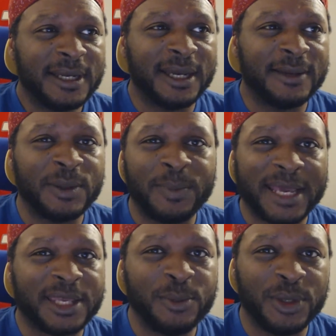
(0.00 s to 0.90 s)
the
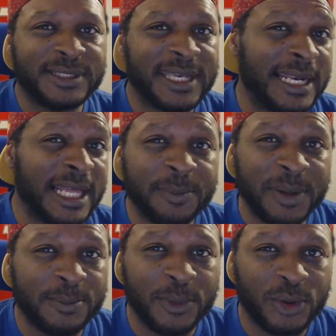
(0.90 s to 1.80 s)
black community a little
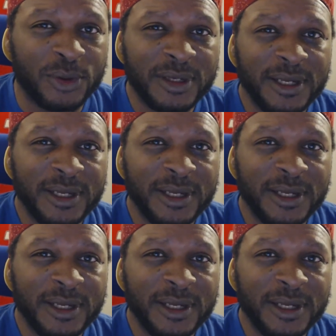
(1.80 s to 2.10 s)
bit more